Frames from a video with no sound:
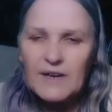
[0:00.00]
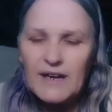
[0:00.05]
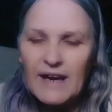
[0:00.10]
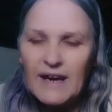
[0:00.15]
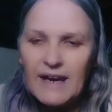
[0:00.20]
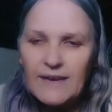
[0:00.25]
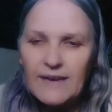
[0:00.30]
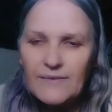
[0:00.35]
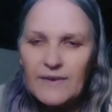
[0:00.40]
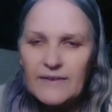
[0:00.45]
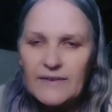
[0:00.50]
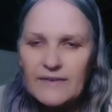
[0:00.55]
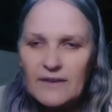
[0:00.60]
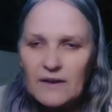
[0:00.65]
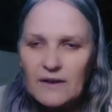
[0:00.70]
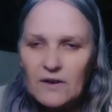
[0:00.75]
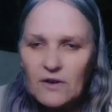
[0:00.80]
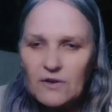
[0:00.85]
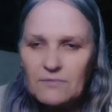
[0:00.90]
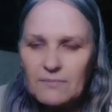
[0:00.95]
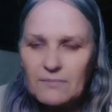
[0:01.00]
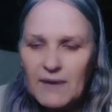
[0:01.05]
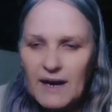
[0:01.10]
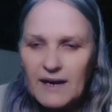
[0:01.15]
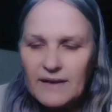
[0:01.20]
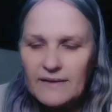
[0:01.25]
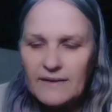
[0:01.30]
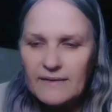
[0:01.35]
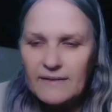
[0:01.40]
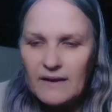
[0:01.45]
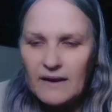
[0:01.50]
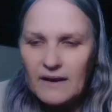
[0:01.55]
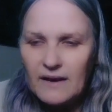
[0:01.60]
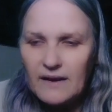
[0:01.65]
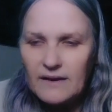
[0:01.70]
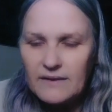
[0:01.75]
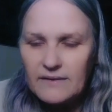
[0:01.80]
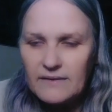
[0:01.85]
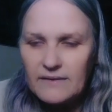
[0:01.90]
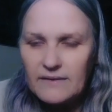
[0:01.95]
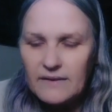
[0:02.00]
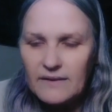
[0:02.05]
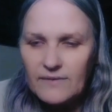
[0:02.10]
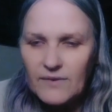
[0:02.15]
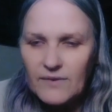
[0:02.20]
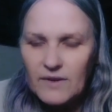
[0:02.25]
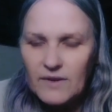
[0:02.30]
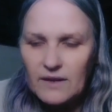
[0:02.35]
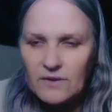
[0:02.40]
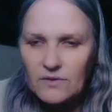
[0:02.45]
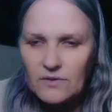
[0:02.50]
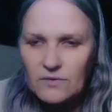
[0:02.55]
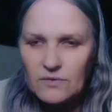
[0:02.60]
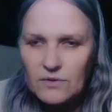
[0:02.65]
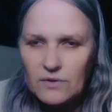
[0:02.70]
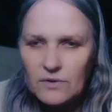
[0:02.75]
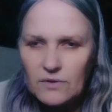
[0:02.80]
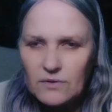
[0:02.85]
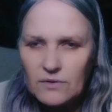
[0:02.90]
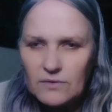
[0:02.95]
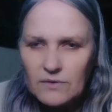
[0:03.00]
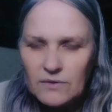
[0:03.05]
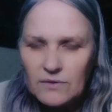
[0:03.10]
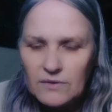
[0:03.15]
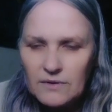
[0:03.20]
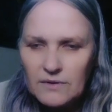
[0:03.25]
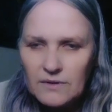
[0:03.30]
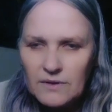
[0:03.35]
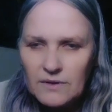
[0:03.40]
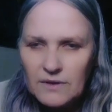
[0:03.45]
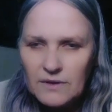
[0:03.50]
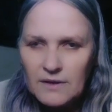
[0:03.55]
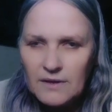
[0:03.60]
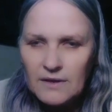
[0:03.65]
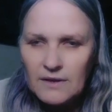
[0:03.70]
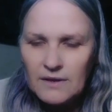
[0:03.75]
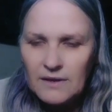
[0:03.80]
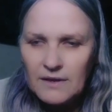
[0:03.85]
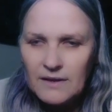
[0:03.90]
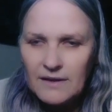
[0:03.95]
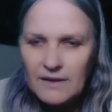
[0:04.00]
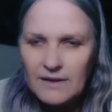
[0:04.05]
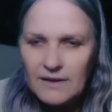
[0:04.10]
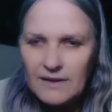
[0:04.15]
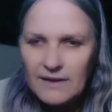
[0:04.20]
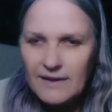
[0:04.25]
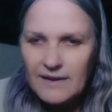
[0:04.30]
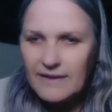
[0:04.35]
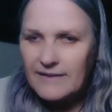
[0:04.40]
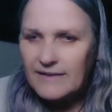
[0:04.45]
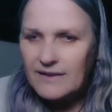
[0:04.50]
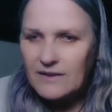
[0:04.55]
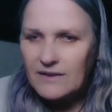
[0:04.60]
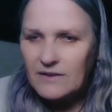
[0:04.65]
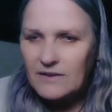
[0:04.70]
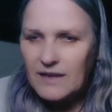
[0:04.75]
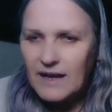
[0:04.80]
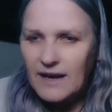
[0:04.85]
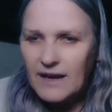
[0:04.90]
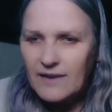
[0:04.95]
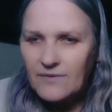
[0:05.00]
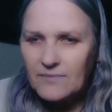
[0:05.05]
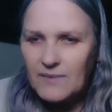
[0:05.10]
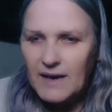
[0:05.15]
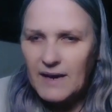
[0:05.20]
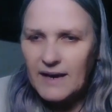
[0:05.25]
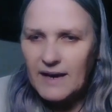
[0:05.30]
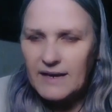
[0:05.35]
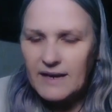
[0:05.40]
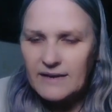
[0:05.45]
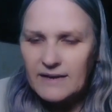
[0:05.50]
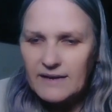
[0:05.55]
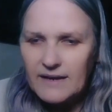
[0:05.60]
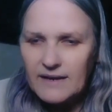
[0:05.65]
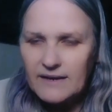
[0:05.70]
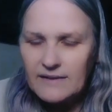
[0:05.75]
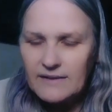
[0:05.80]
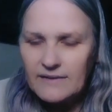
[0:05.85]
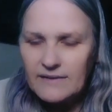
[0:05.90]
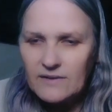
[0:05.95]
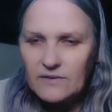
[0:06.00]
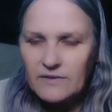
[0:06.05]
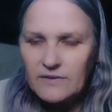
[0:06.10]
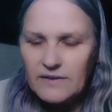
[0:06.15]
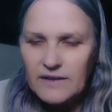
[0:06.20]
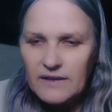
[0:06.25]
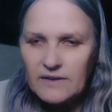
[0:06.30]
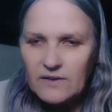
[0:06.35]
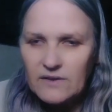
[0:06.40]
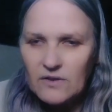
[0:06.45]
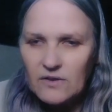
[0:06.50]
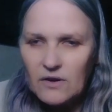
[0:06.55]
live is still on my side, Stephen. I don't know. It's still live my end. I can still see the